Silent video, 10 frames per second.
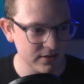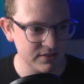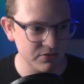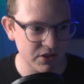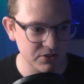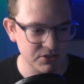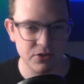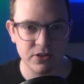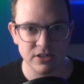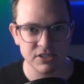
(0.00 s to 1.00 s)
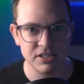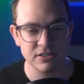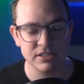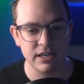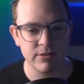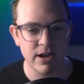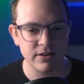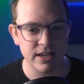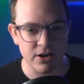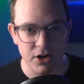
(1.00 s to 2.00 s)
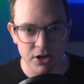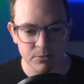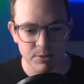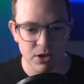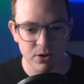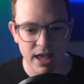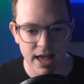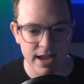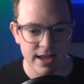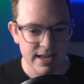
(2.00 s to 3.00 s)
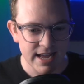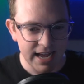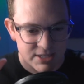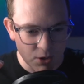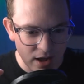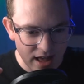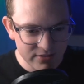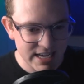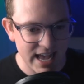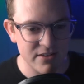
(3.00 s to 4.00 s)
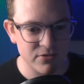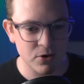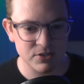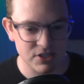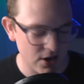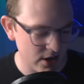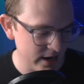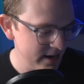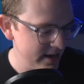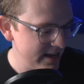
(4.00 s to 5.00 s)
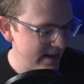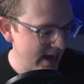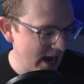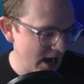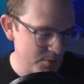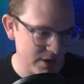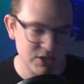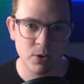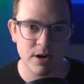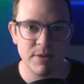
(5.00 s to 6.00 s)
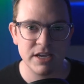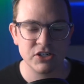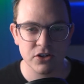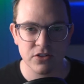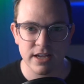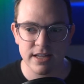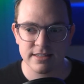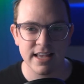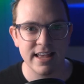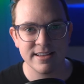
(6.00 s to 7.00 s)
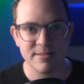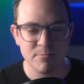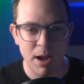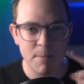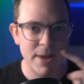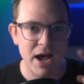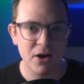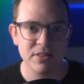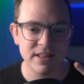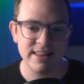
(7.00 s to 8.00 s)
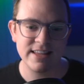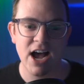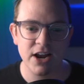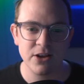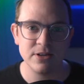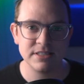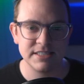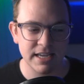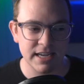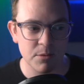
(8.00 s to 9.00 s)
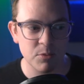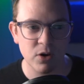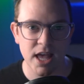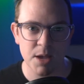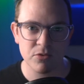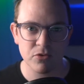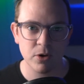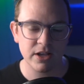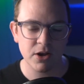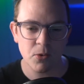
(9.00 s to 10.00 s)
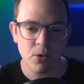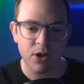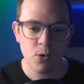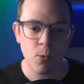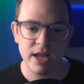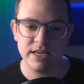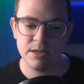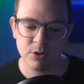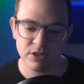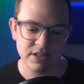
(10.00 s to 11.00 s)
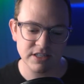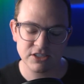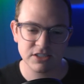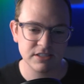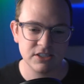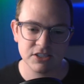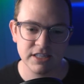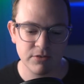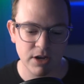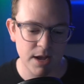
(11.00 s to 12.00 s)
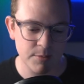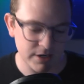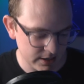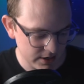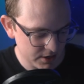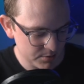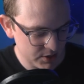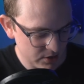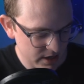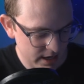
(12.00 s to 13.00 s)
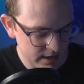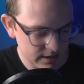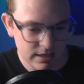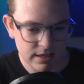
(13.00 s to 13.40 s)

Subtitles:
It's for those of you that are still sticking around. Can you hear me okay? I don't have any headphones on. I just want to make sure that my mouth and the audio is syncing up okay before I go way deeper into this. Just leave a comment. Can you hear me okay?